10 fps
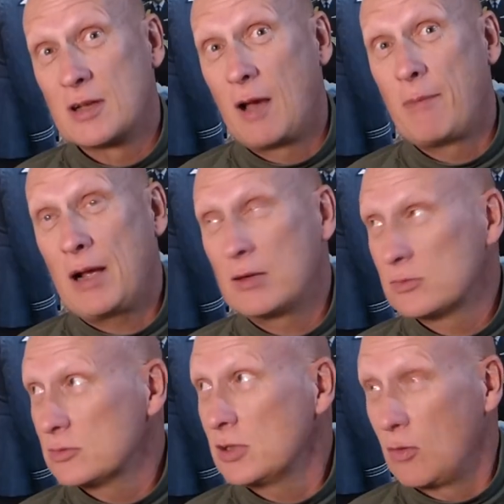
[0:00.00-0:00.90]
"about,
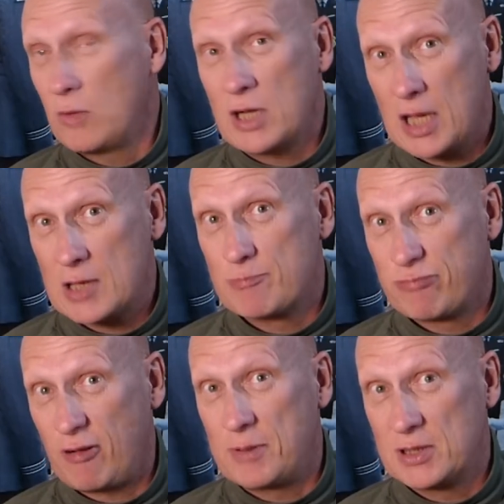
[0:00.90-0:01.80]
you know, when it gets
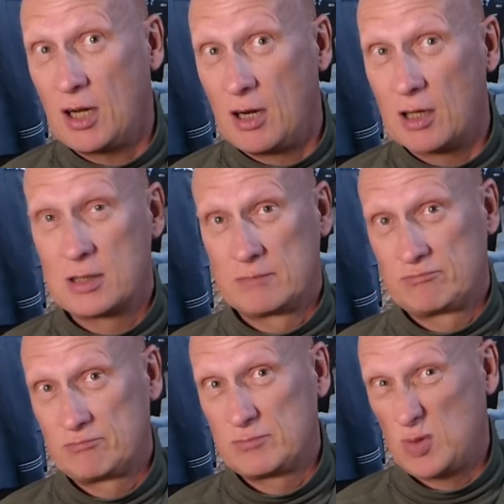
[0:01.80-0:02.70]
proper dark,
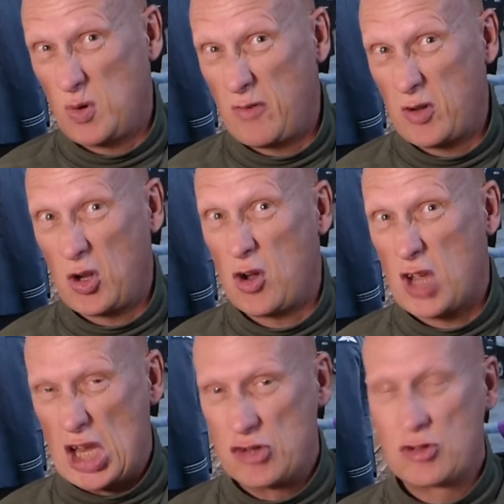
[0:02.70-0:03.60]
12
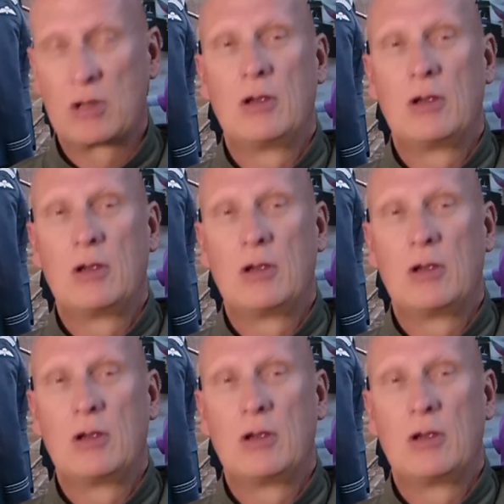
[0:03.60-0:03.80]
o'clock-ish,